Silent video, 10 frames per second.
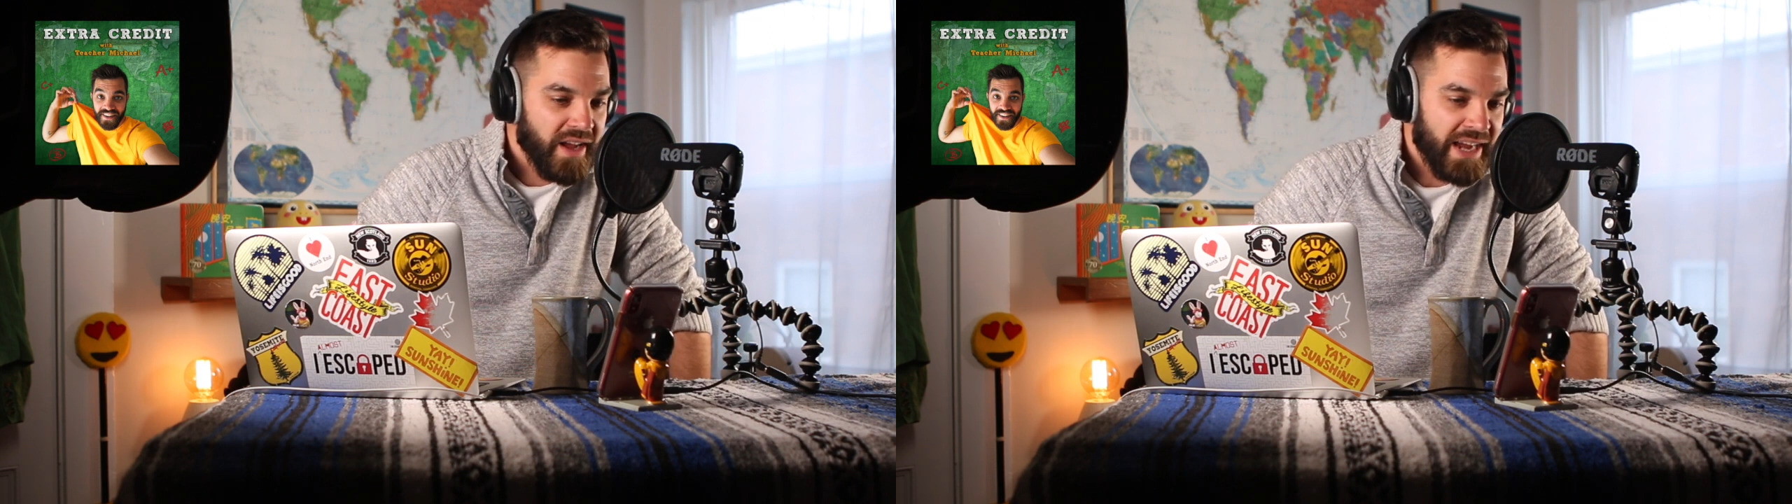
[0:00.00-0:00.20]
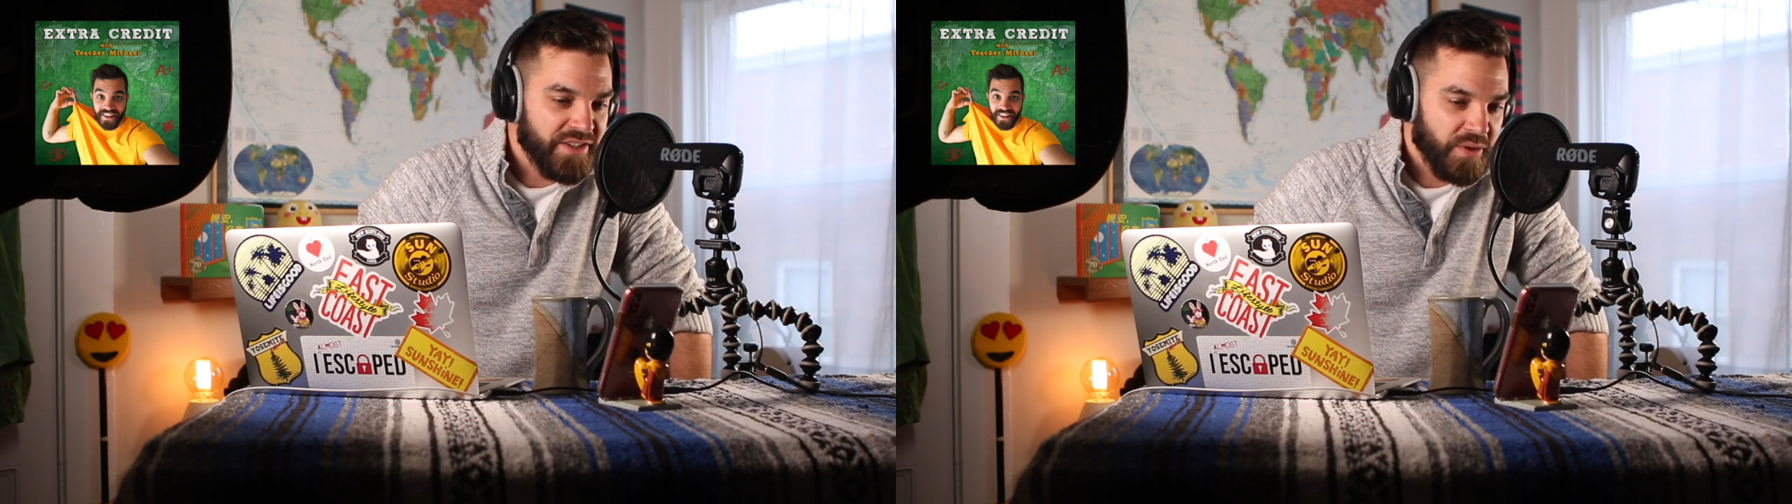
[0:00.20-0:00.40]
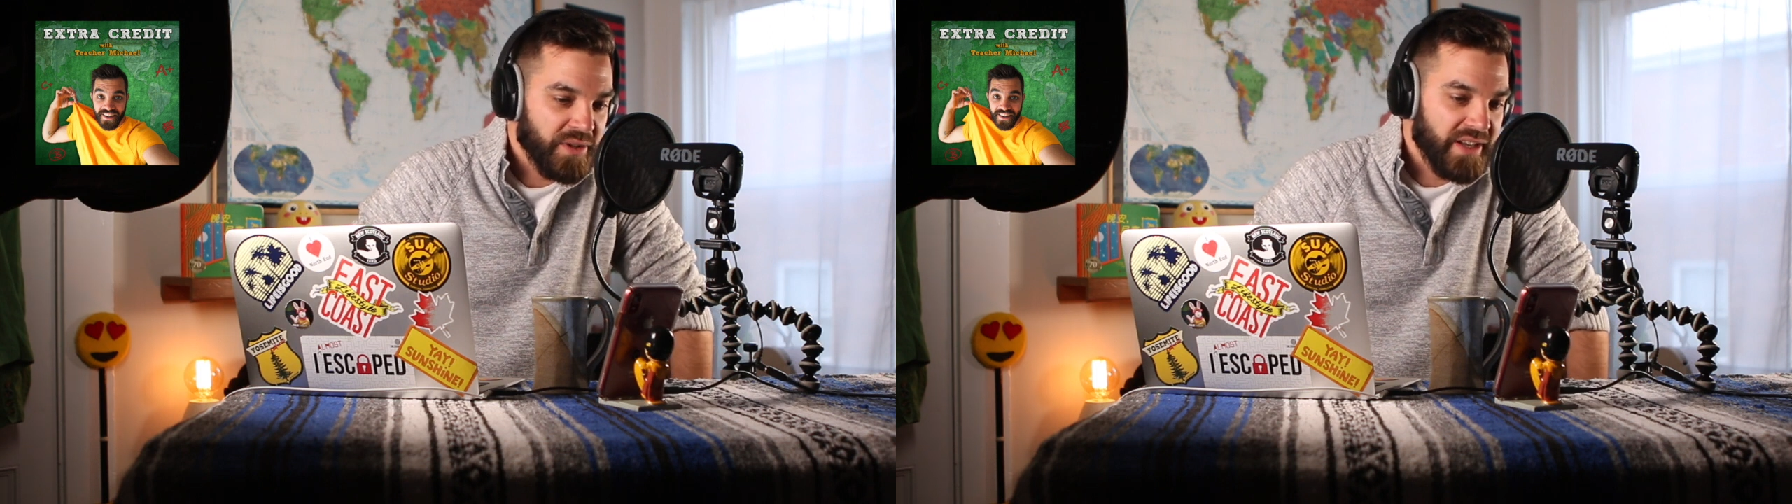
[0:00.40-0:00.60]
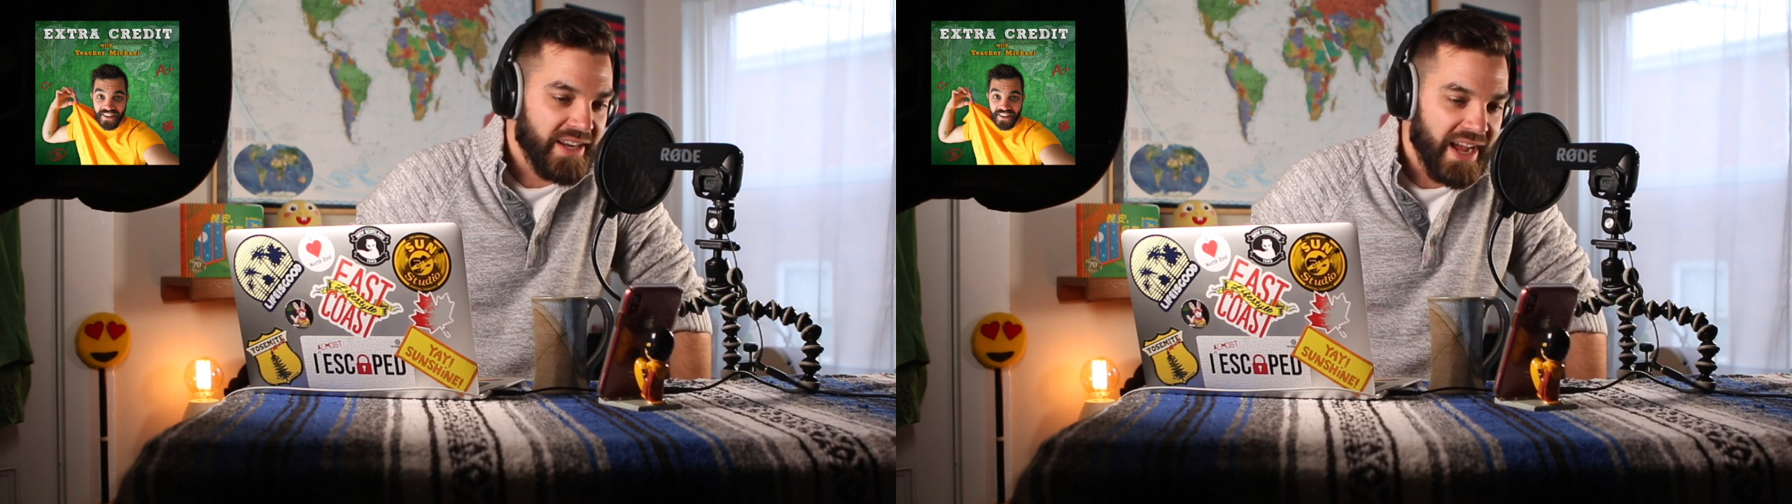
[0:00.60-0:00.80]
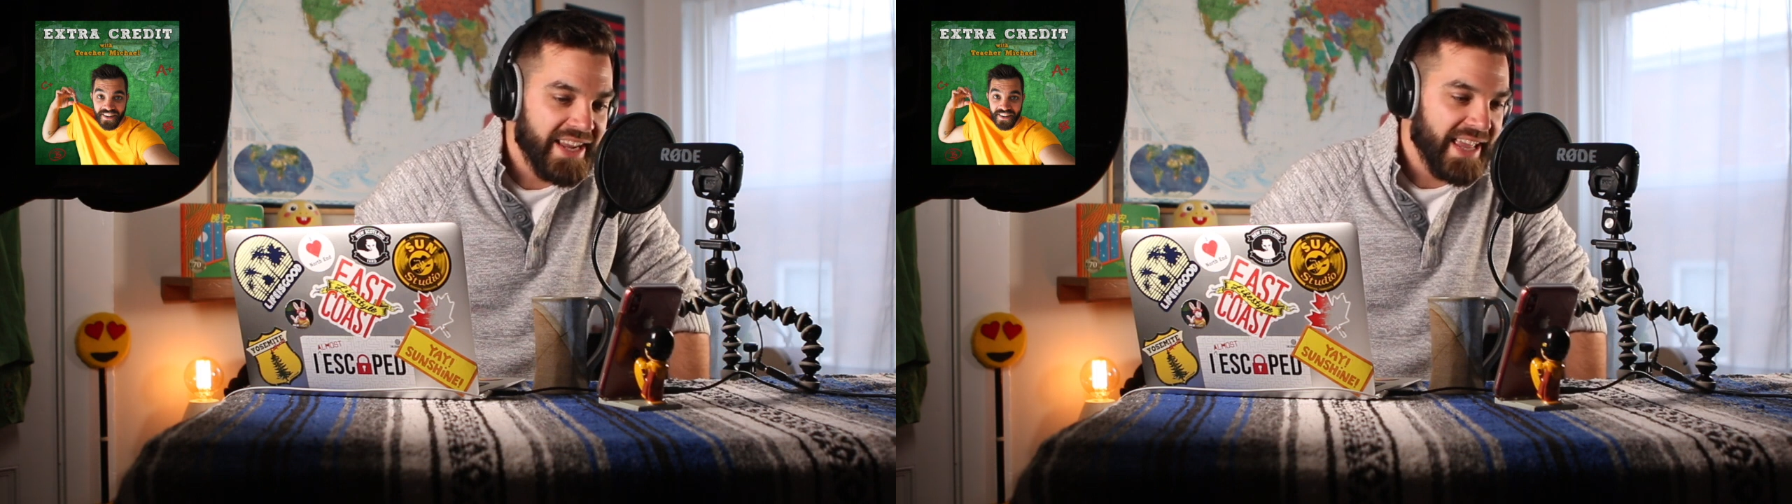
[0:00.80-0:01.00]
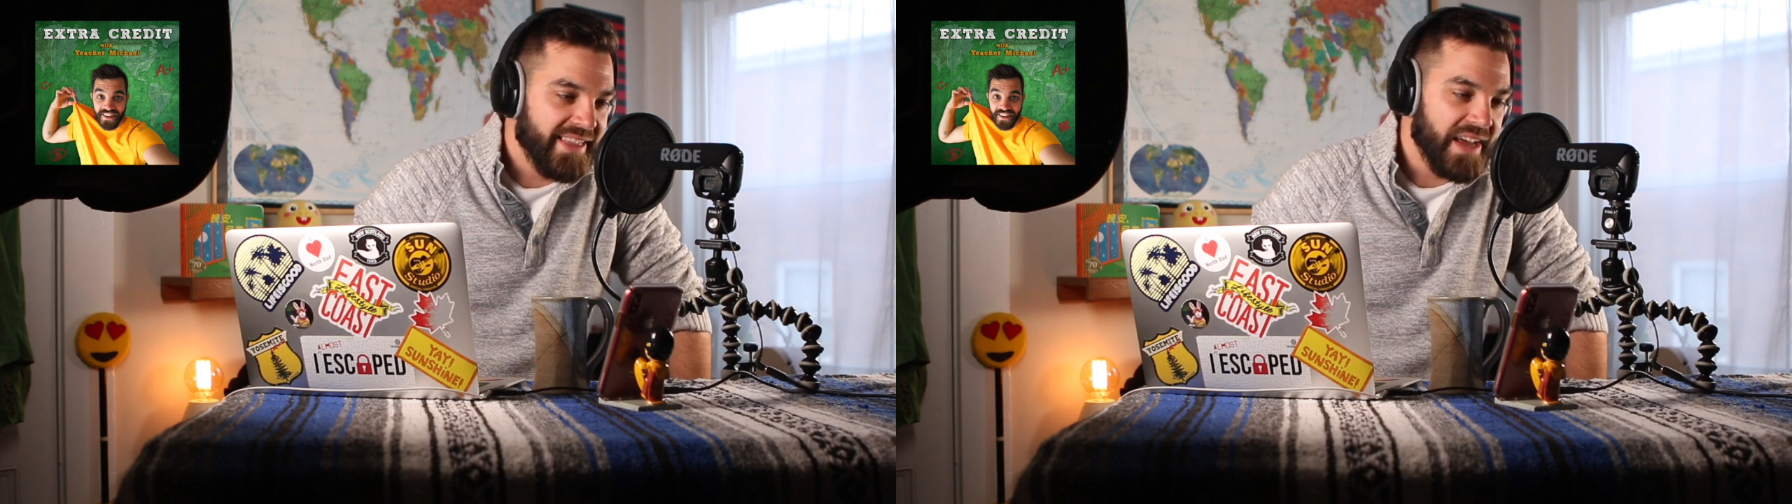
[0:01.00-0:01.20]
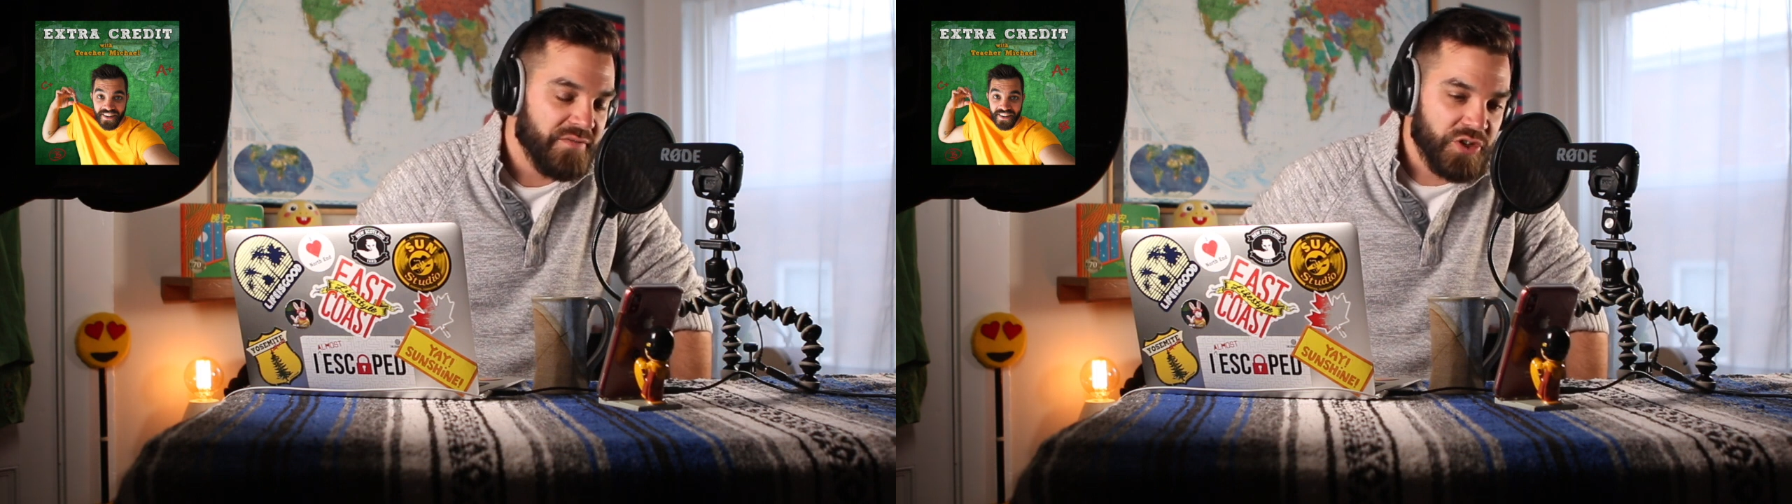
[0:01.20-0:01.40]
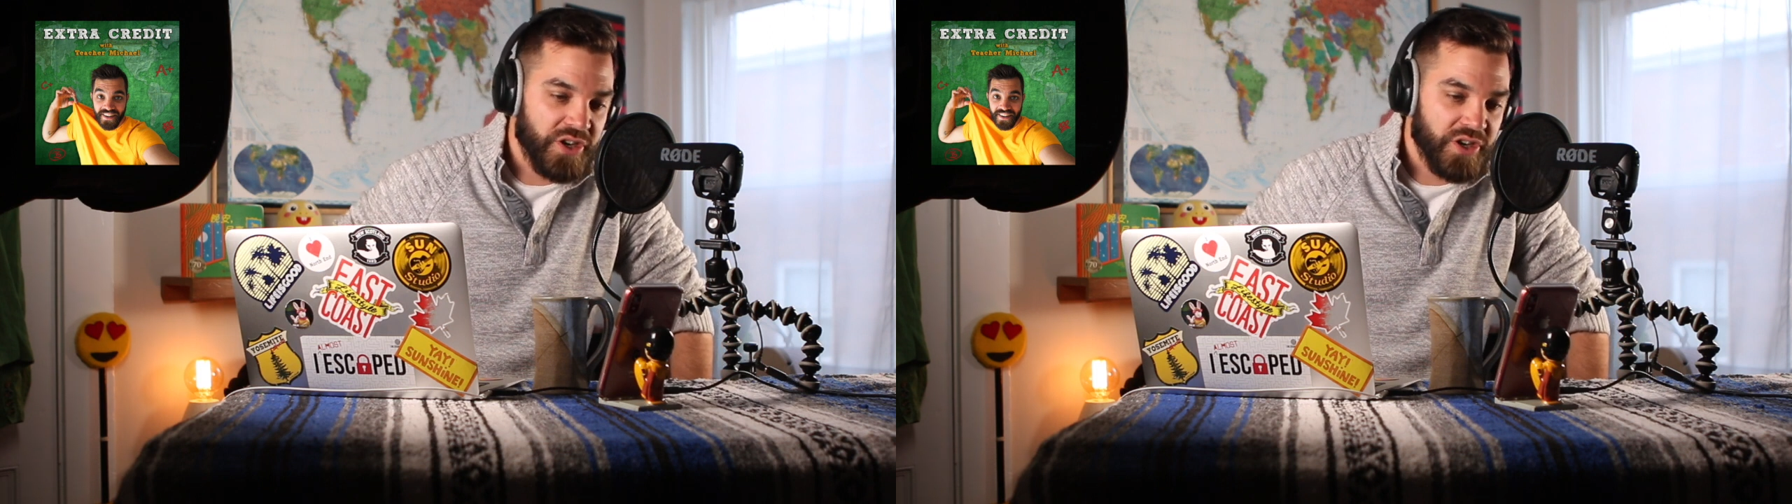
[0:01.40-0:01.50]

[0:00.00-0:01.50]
i totally i get that for